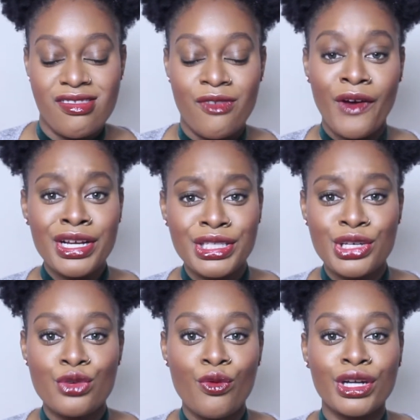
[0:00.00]
The first
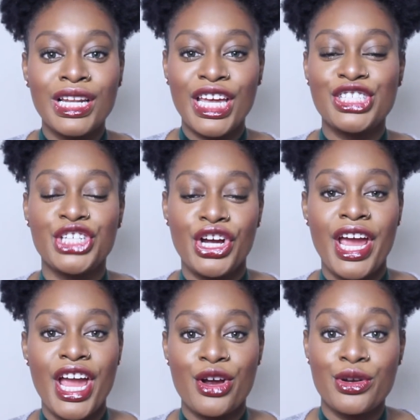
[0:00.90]
thing you want to let your
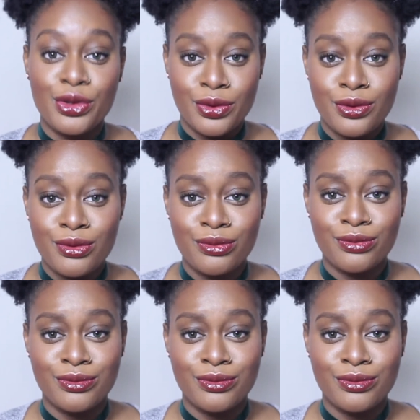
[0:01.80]
hair do,